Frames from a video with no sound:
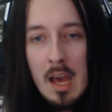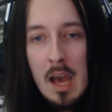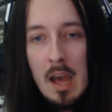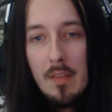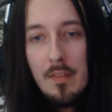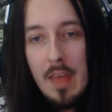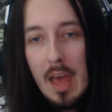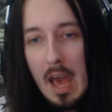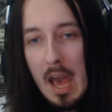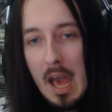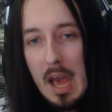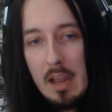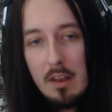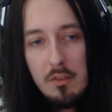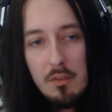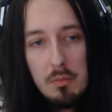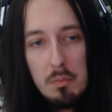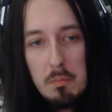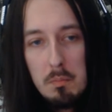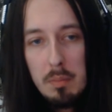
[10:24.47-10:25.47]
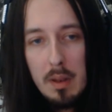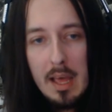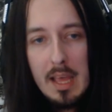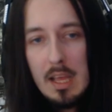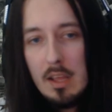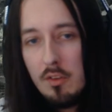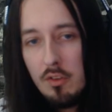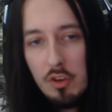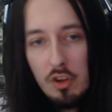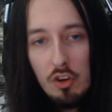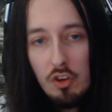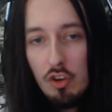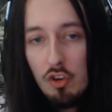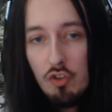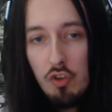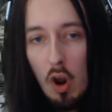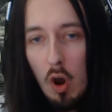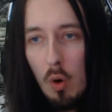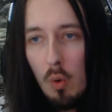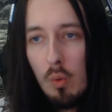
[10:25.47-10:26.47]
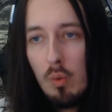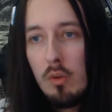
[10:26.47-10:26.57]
that players can control.